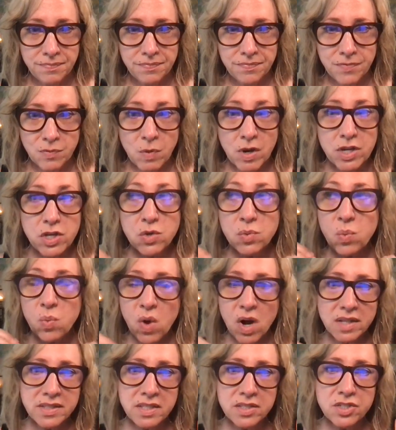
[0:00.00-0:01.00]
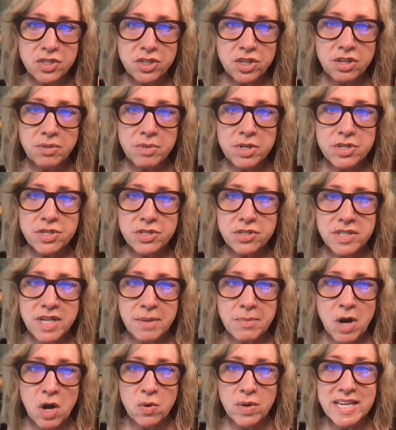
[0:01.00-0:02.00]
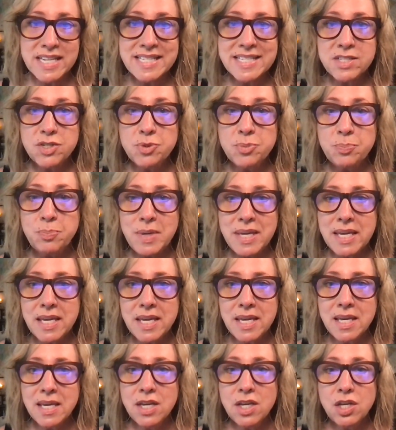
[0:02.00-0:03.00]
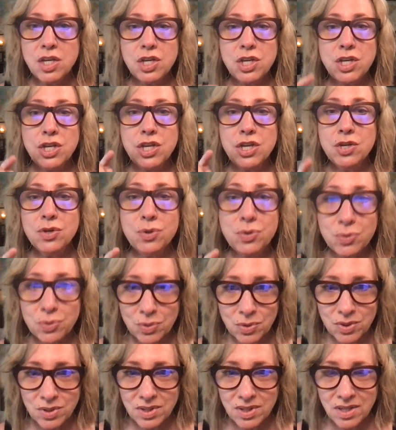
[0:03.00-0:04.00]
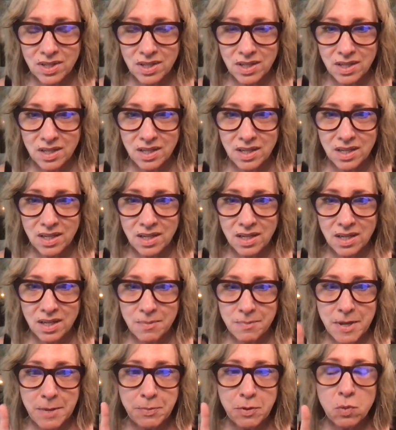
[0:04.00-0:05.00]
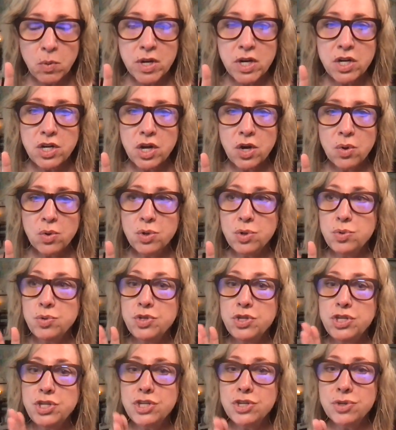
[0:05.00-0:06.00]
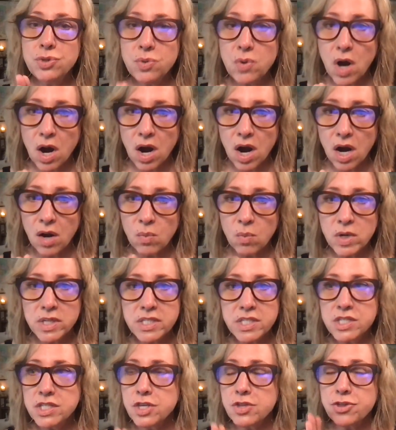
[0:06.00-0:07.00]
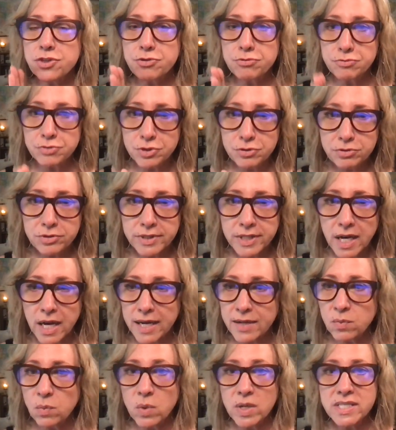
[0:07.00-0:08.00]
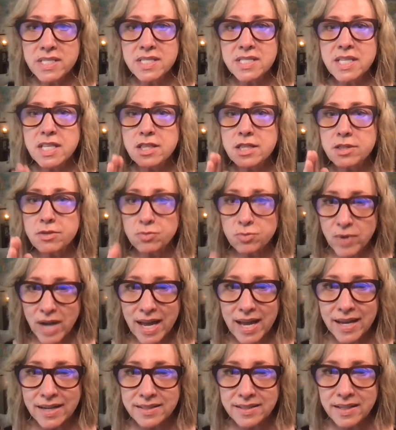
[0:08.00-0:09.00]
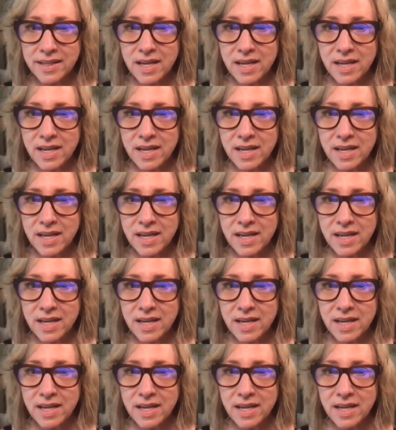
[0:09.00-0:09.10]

what you want on your commercial demo is to be you. People want to know who you are. What's the through line? What's the thread